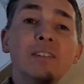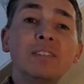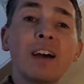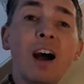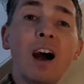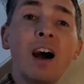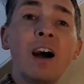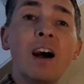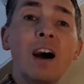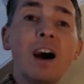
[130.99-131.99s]
Ta,
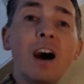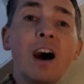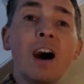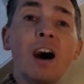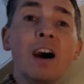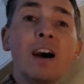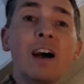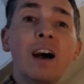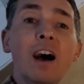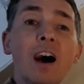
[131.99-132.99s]
ah,
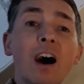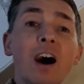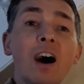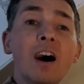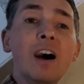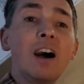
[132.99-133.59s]
ah,